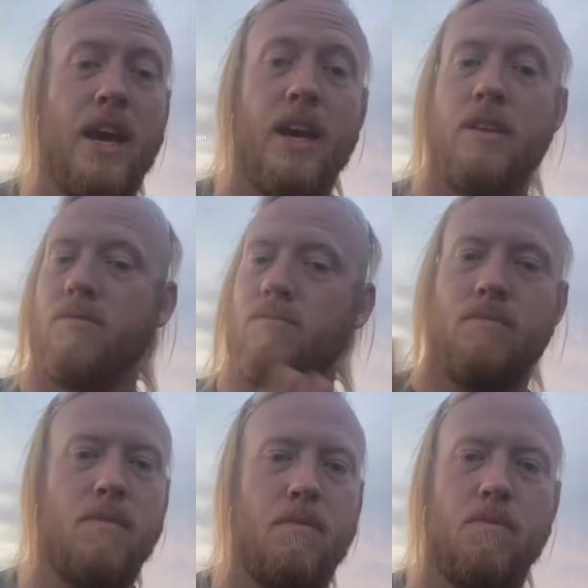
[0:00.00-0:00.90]
And
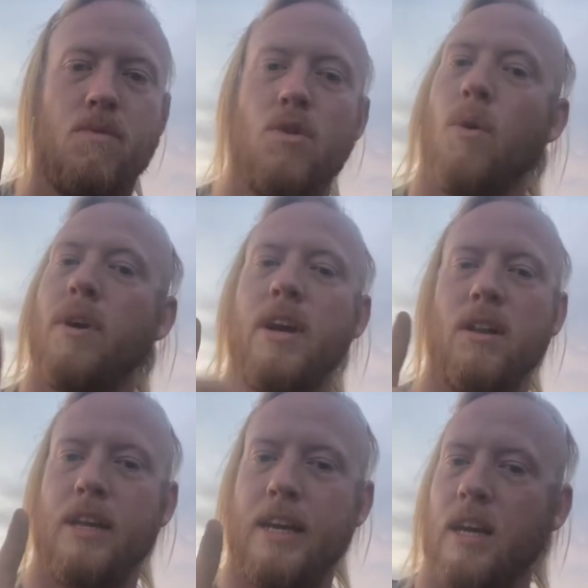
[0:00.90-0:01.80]
don't worry,
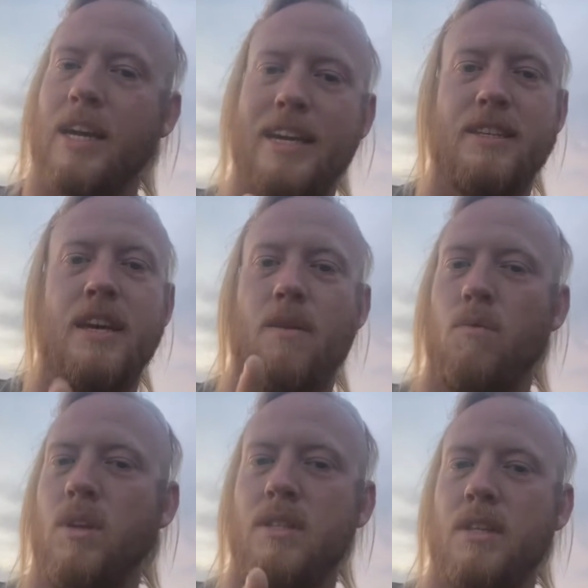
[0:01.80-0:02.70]
I'll like I'll get to that
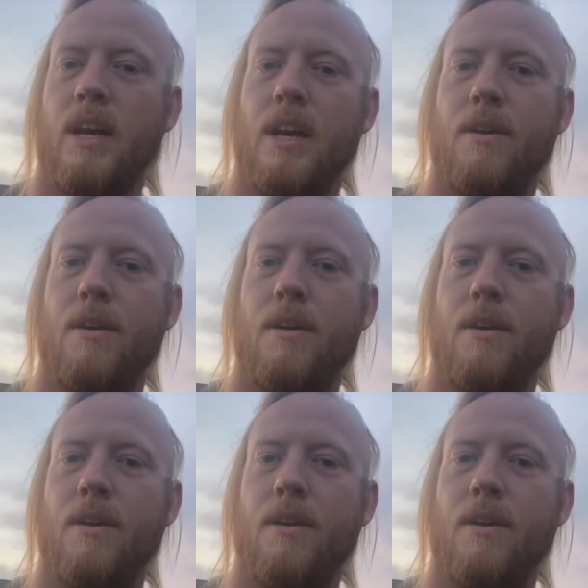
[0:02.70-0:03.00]
in one sec.